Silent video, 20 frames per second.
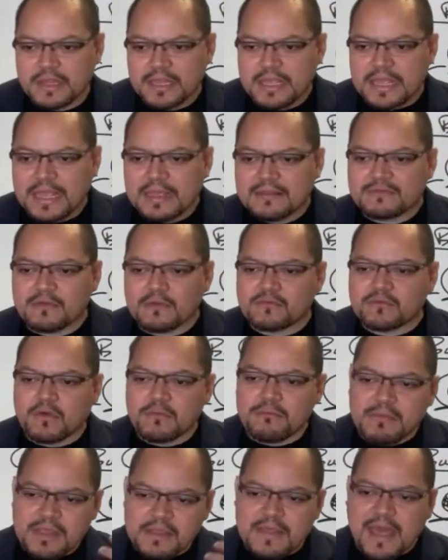And so to
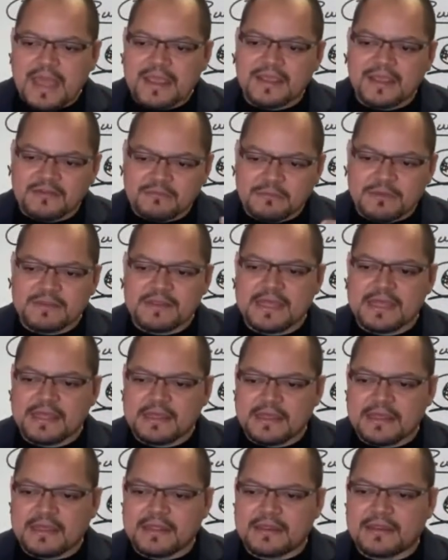me, that gives me
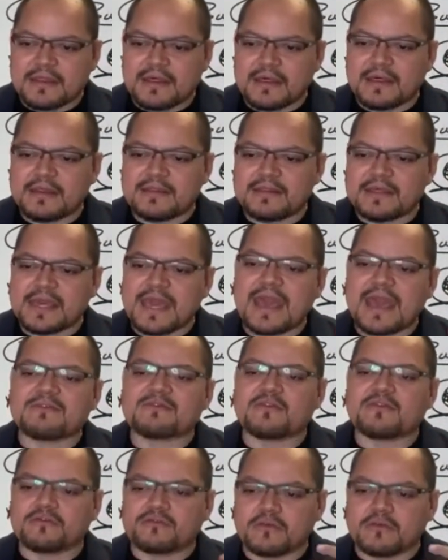the
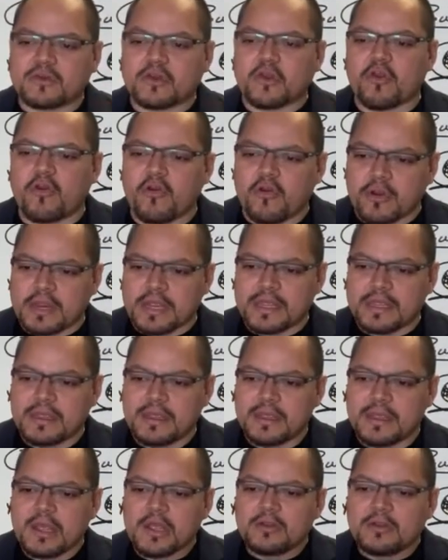extra security
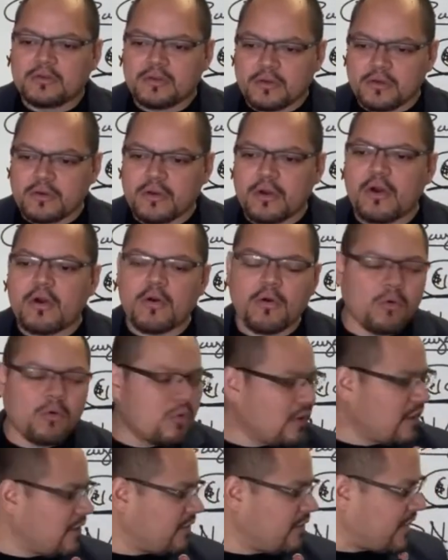to know
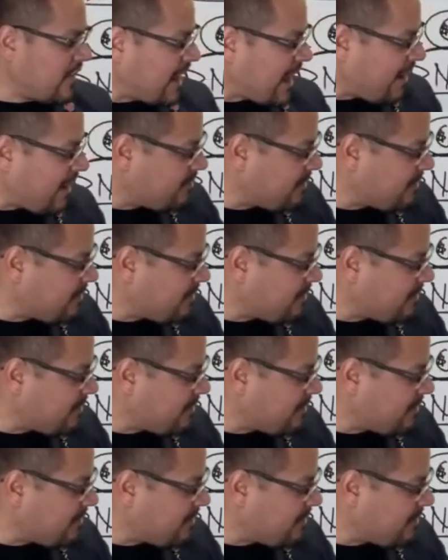that I'm